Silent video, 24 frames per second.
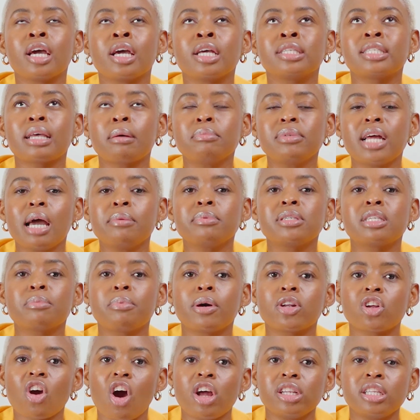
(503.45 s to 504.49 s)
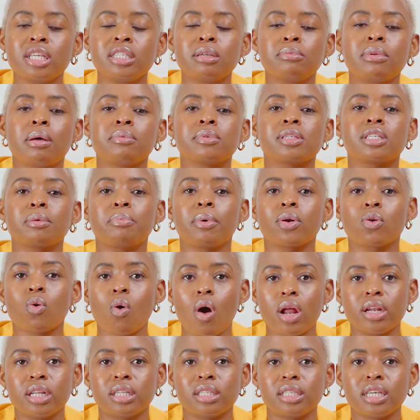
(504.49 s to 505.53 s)
sometimes it's about content, sometimes it's about
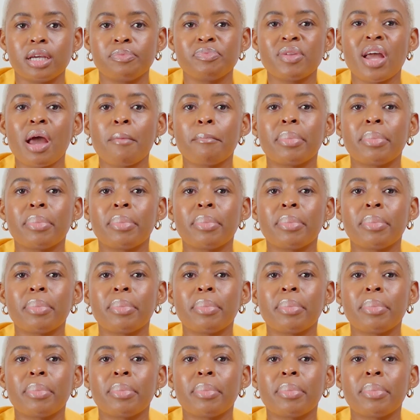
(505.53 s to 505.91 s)
quality,